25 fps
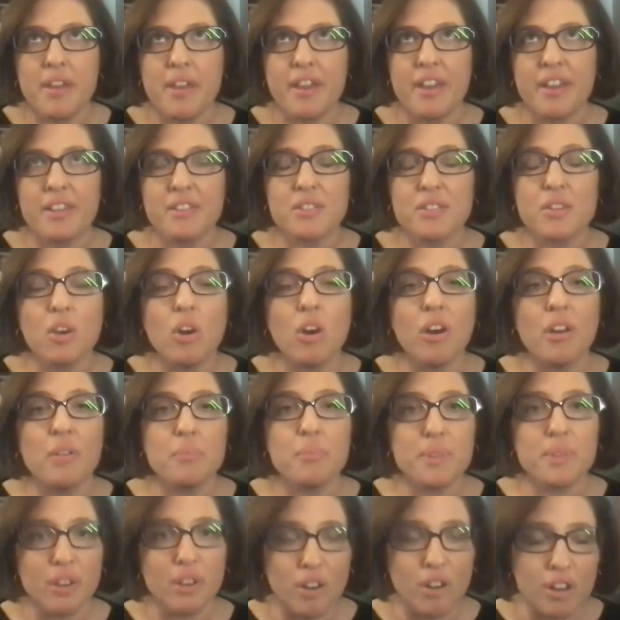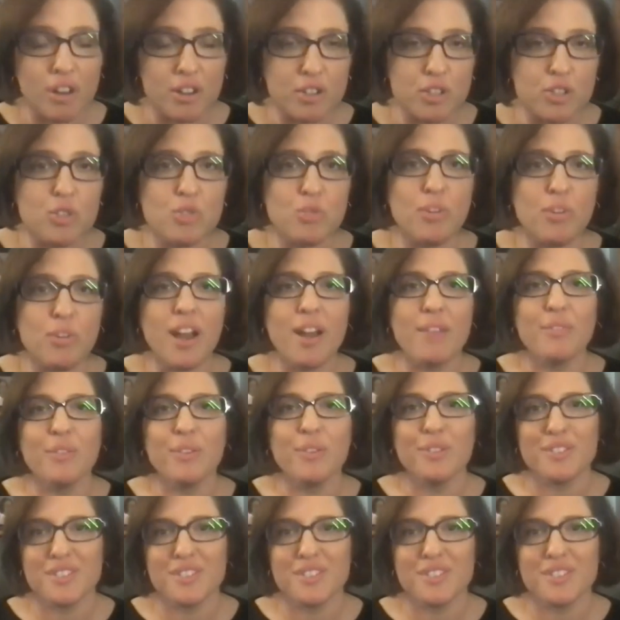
has gone beyond travel